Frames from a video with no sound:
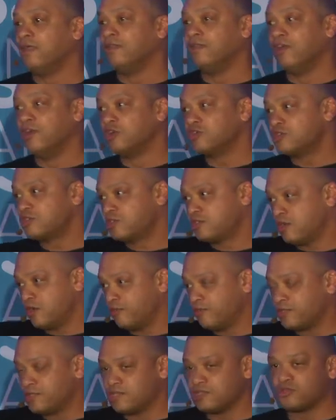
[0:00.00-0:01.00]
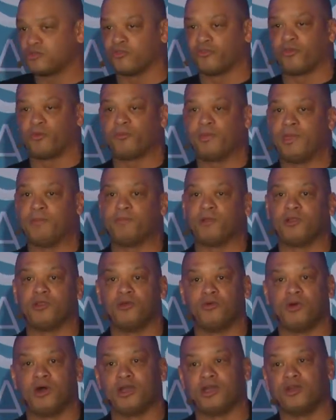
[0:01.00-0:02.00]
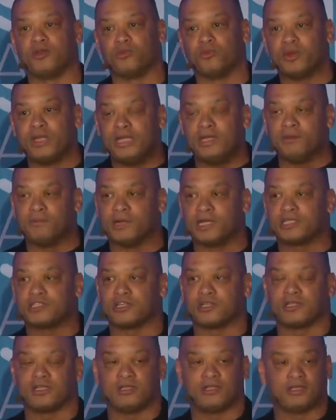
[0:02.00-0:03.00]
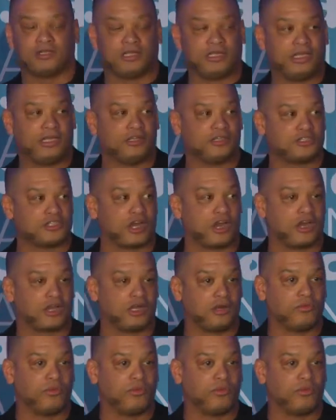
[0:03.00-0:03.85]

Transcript: those services were for people who wanted to read a bunch of legal jargon,